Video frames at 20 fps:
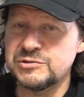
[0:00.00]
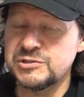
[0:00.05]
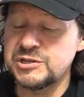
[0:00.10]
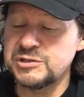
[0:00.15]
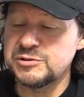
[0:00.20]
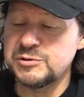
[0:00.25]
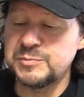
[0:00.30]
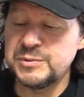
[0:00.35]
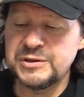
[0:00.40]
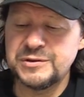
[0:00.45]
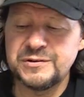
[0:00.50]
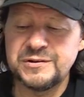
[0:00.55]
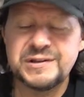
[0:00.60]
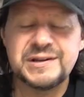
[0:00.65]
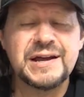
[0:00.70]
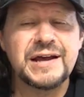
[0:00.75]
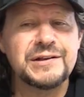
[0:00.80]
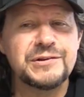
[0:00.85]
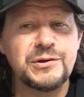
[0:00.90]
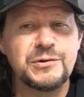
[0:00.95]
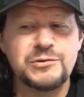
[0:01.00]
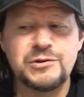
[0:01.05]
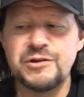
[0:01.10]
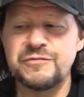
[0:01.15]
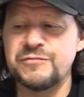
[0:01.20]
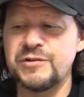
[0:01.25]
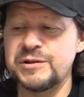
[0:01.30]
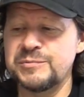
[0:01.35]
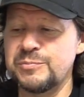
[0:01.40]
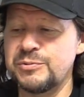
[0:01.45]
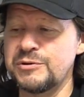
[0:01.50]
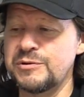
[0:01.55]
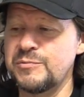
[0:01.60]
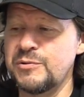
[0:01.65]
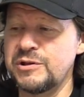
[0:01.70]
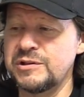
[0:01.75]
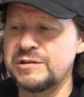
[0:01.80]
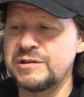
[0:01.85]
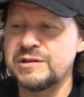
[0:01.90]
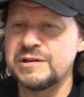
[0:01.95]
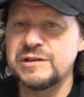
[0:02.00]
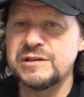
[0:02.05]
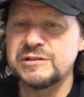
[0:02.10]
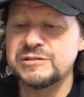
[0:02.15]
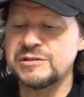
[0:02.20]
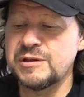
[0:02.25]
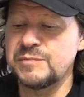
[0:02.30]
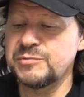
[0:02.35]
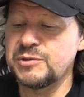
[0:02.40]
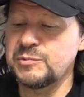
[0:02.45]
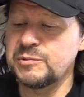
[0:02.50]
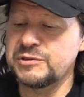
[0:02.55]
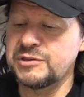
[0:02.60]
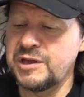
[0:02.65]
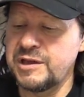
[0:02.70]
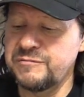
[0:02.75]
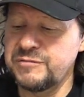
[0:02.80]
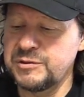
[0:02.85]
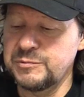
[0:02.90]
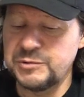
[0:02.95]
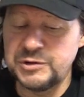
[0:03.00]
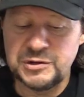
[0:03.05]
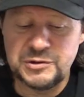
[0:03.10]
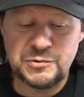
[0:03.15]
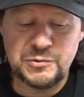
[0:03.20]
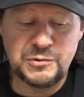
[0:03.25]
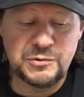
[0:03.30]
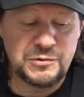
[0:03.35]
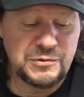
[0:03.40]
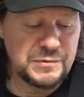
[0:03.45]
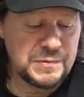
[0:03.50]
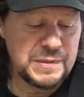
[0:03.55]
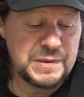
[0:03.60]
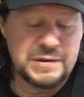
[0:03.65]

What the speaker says: These would be good. I don't know if I'd put them on something with heavy recoil.